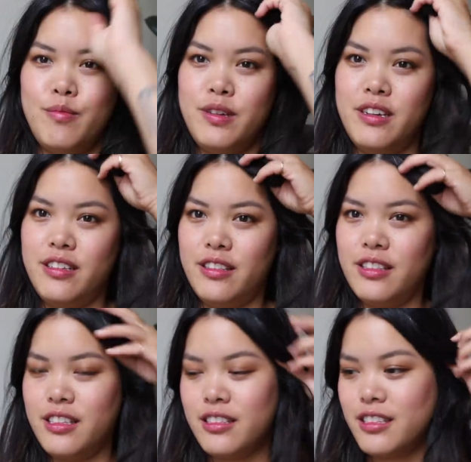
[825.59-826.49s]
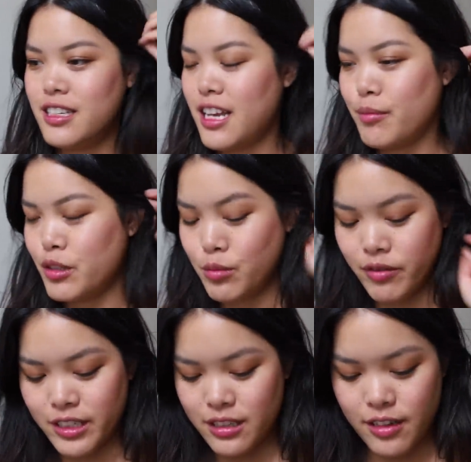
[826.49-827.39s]
but today I'm just
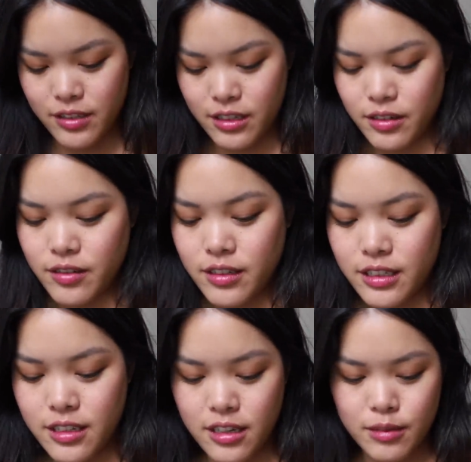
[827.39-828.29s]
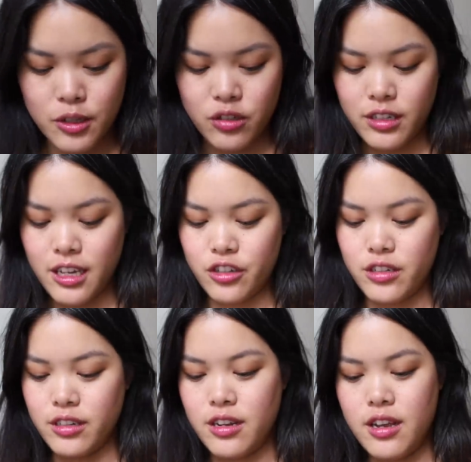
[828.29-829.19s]
moving stuff, so it's not a special
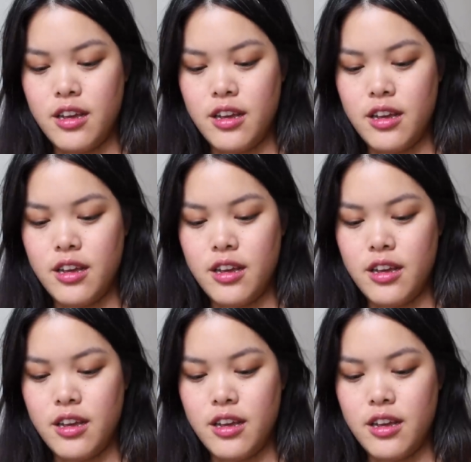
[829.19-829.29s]
occasion.